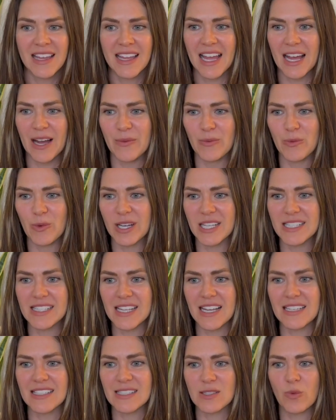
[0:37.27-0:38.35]
when he
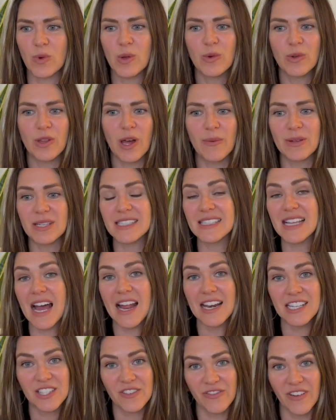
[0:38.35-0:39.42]
says, "We will not be
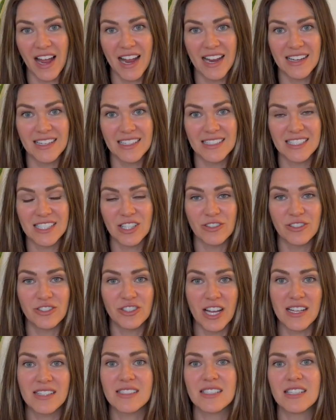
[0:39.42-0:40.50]
satisfied until
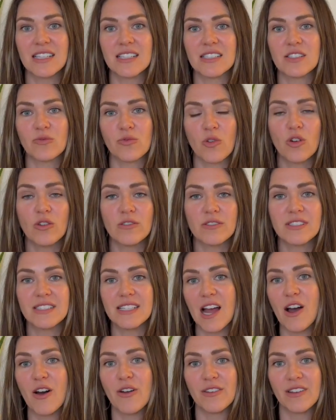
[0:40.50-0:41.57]
justice rolls
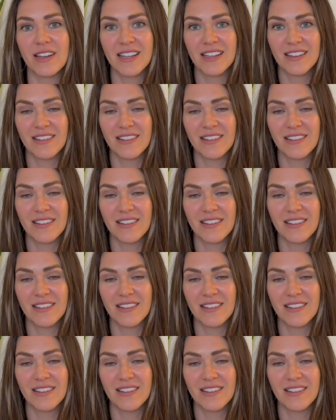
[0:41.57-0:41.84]
down